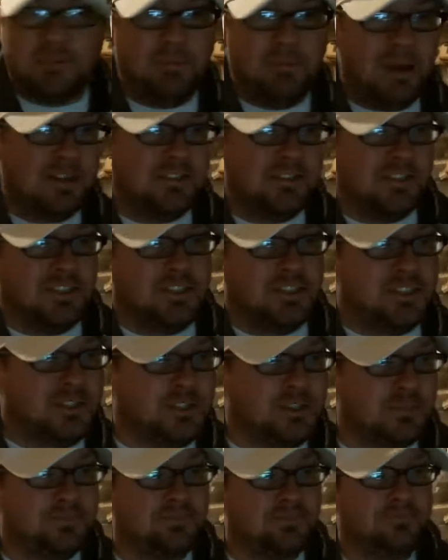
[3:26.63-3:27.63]

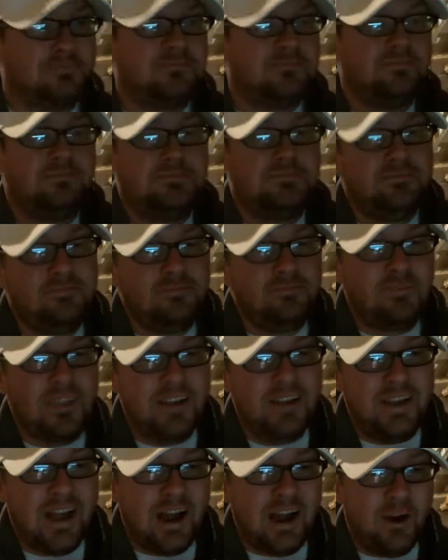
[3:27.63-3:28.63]
message.
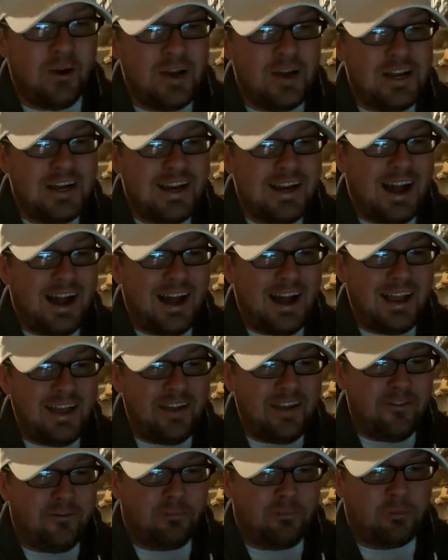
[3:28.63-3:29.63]
Now, I
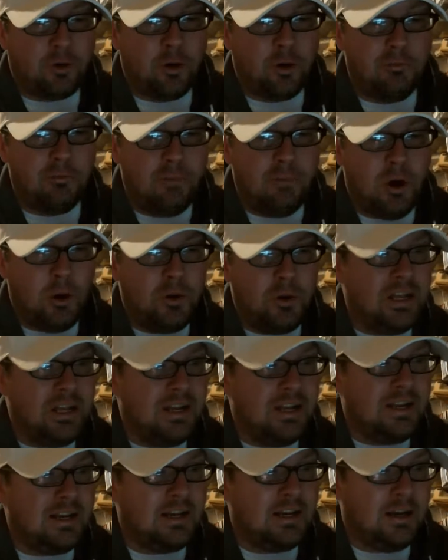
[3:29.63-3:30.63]
have
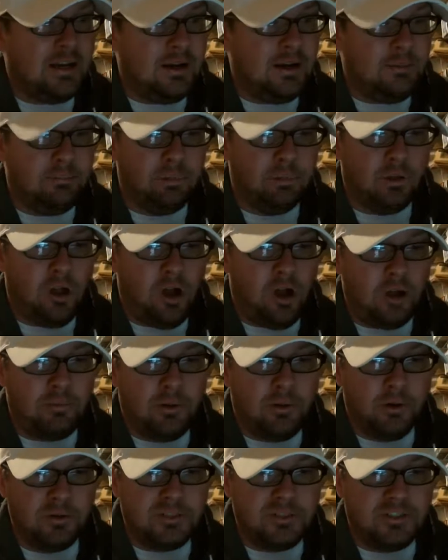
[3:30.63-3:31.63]
promoted a blog
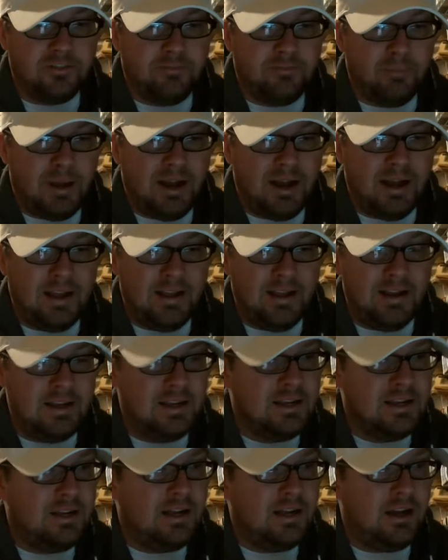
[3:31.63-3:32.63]
post of mine
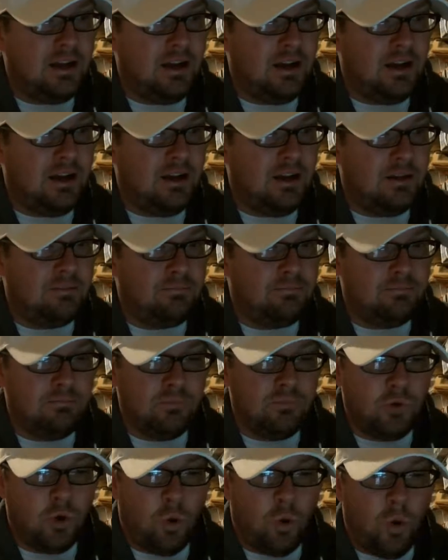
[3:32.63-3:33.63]

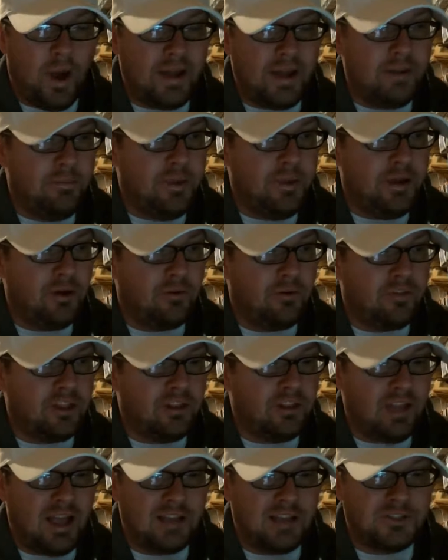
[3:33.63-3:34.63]
quite a bit over the
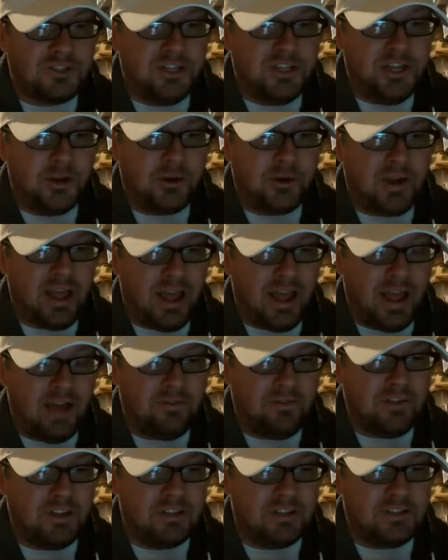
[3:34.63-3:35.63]
last year and a
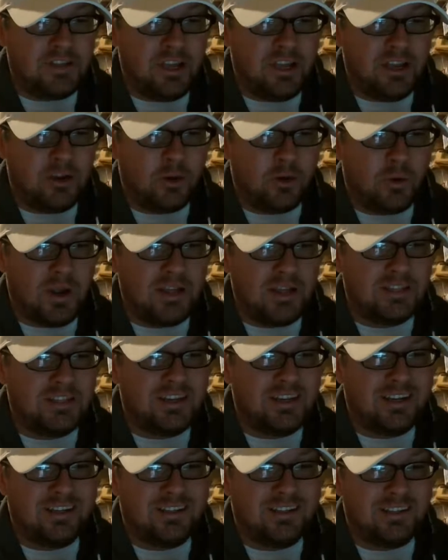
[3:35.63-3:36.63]
half. It's a
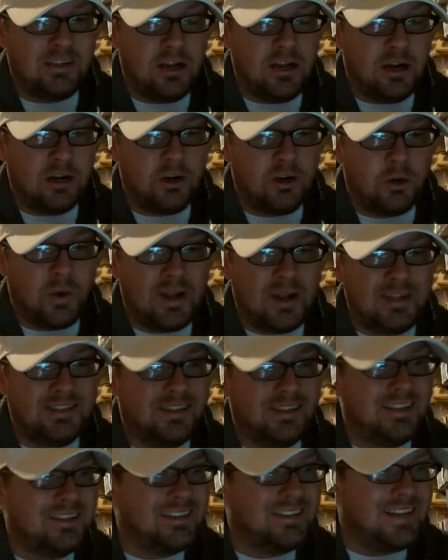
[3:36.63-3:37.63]

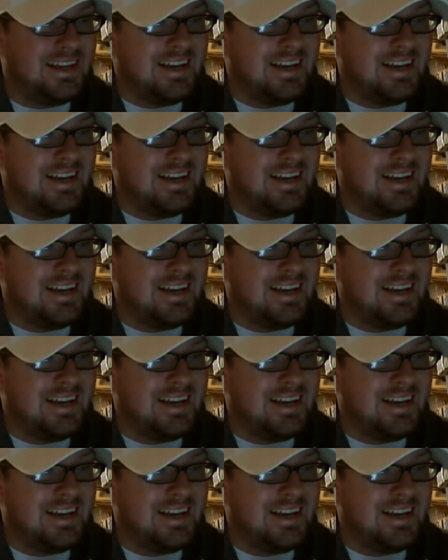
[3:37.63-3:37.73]
Craigslist